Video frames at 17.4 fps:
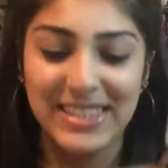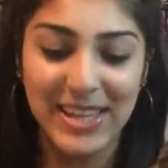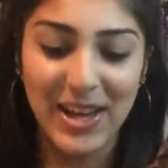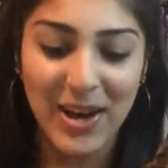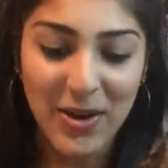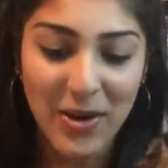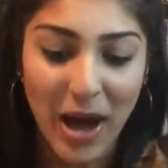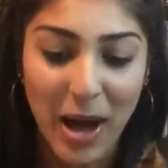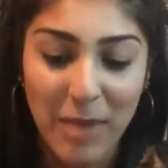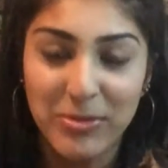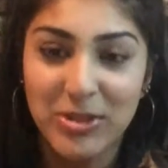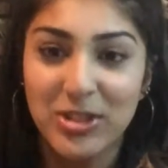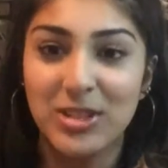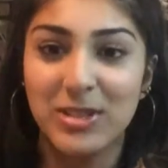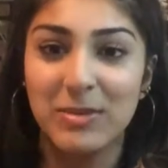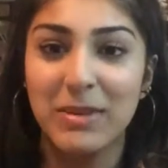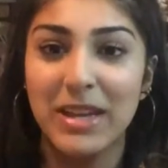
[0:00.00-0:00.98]
So, I'm
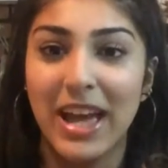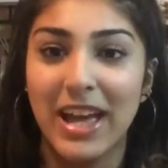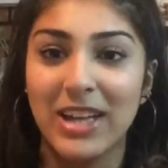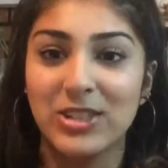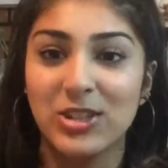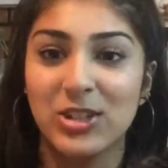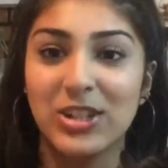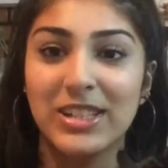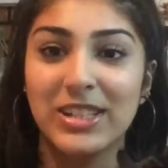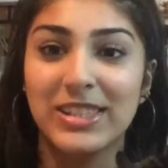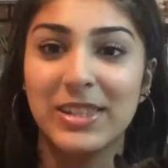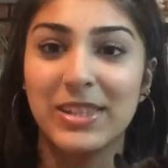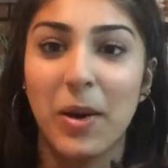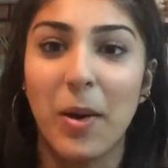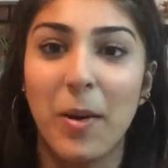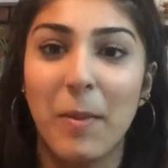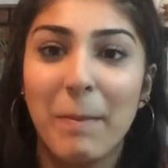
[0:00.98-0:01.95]
gonna just be answering
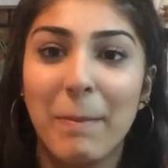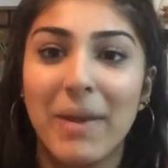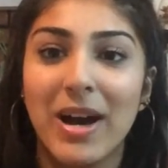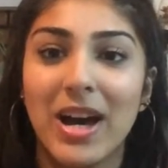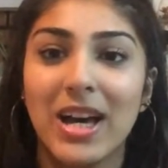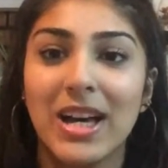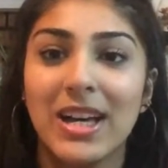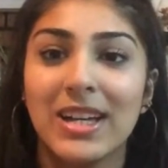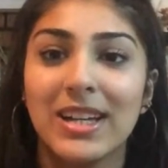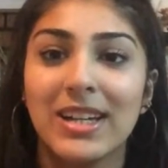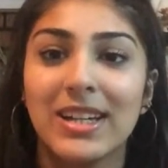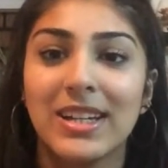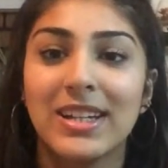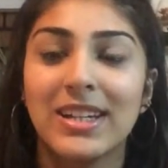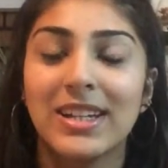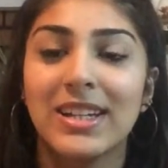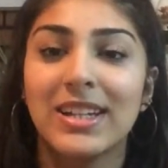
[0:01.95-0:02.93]
some
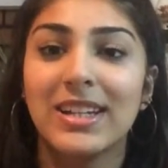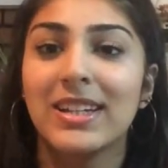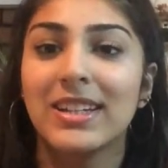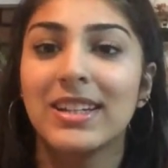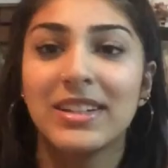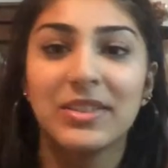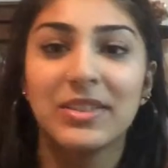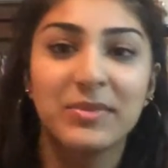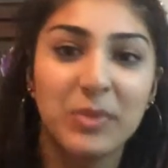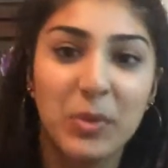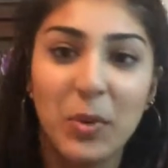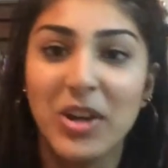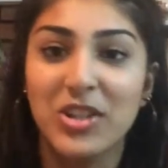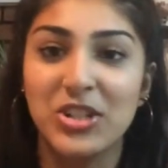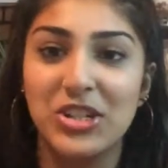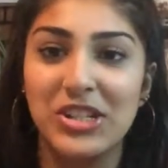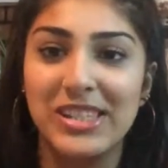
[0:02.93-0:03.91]

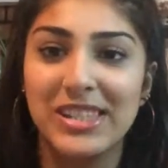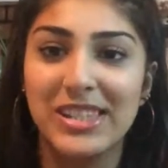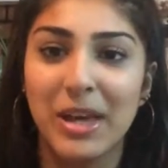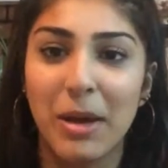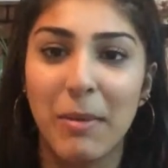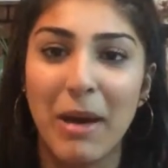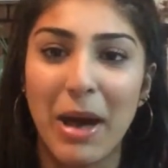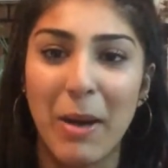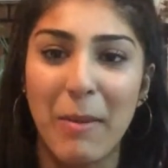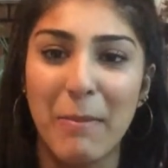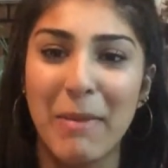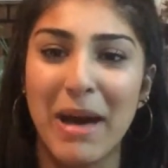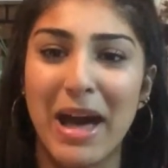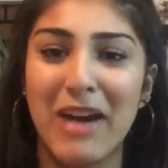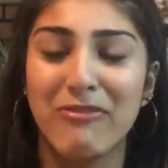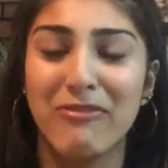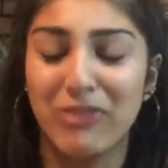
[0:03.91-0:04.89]
questions about
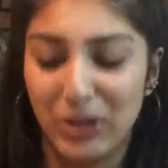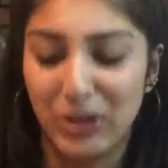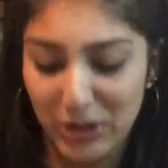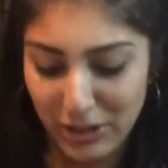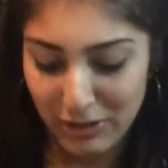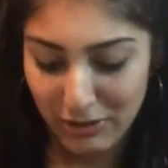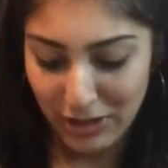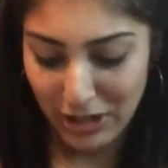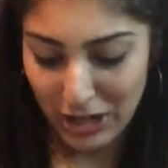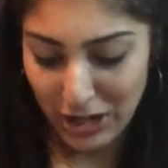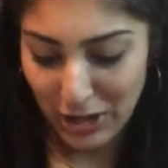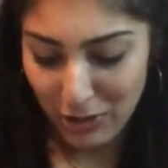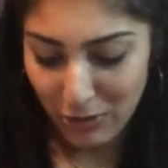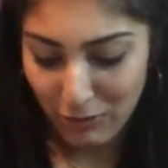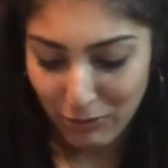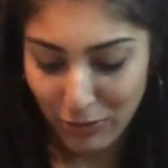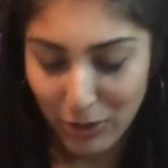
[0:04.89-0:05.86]
my furry
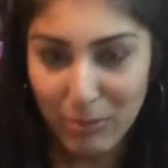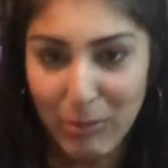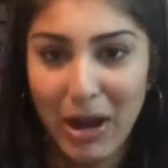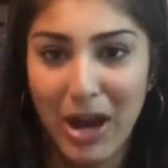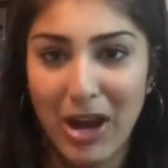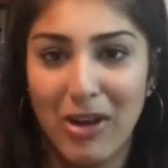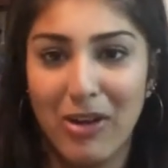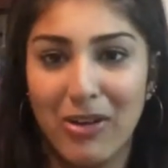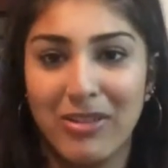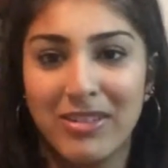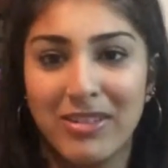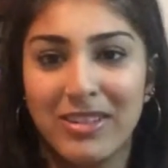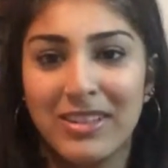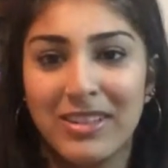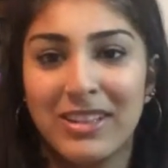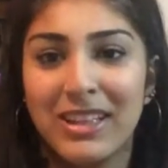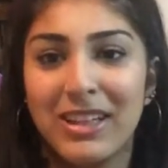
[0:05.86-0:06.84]
little fur ball.
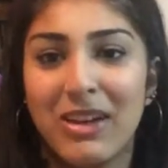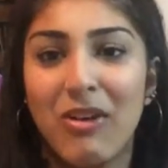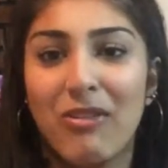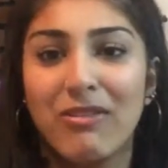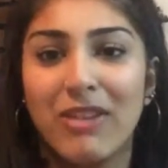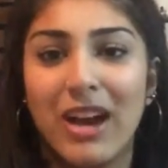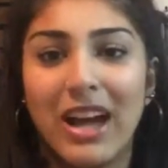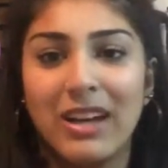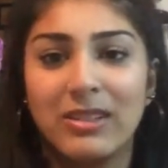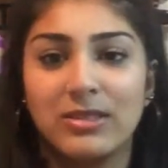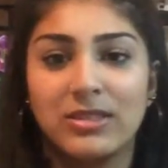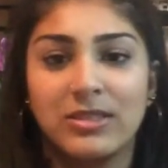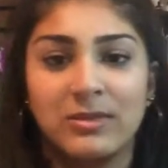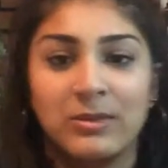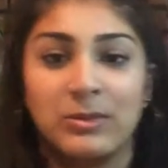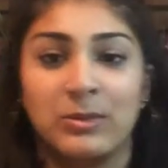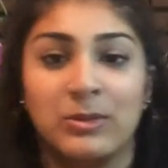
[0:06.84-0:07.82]

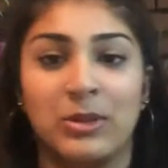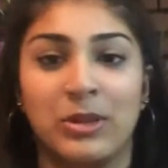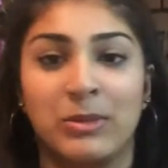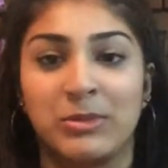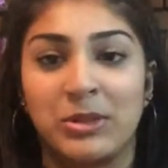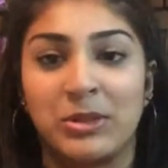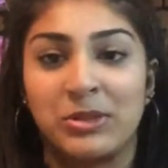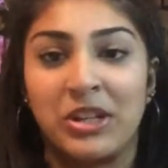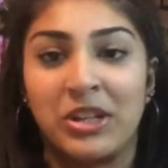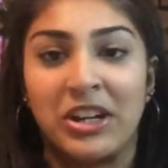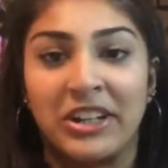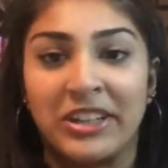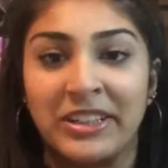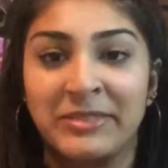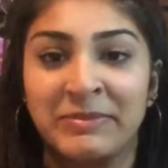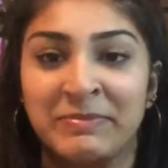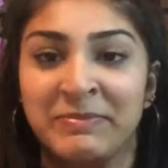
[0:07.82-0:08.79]
oh, I'm so
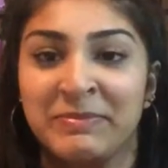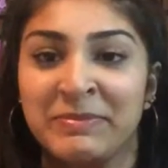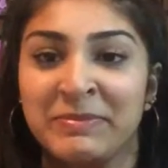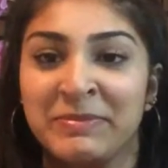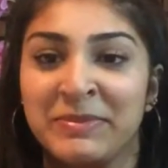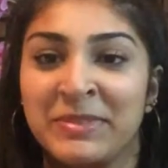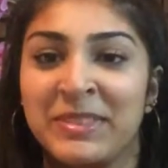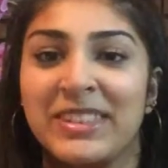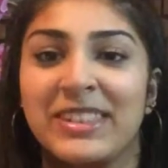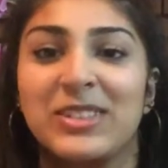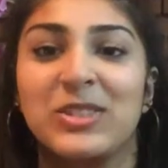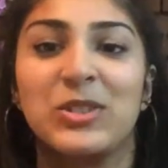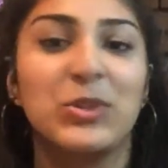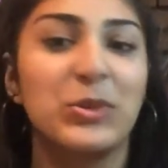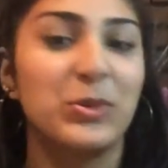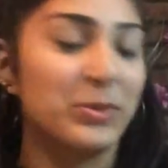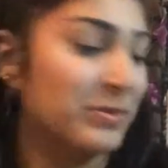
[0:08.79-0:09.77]
sorry.
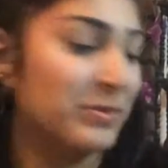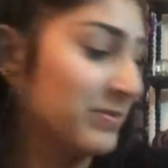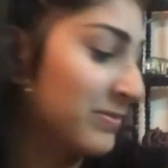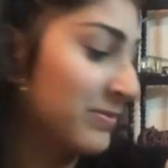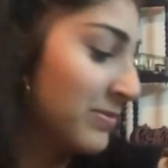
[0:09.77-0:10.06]
Dude,